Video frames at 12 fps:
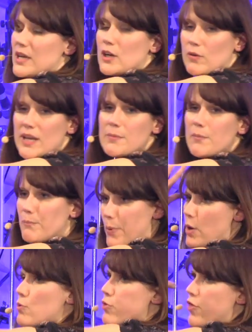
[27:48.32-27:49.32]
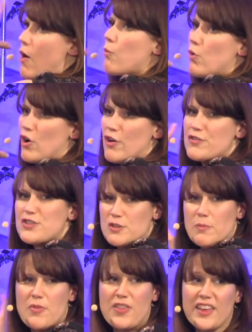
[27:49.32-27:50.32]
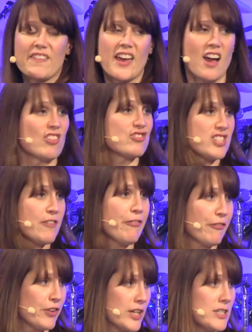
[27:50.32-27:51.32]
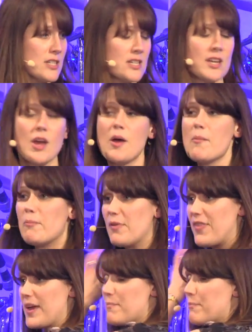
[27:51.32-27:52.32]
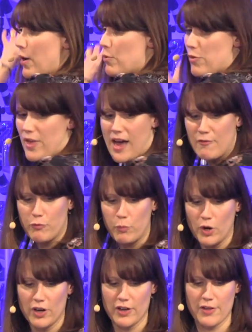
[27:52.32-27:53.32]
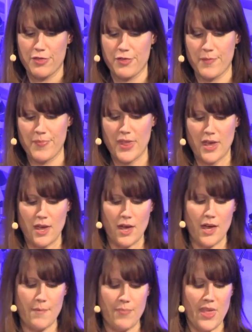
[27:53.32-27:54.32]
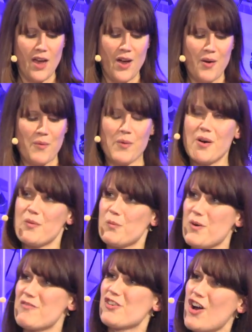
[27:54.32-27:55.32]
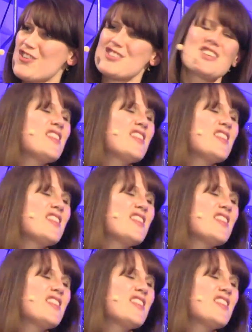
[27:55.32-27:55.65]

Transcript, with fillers: agree both are worth something, they are different, but they both have worth. Um, we've got to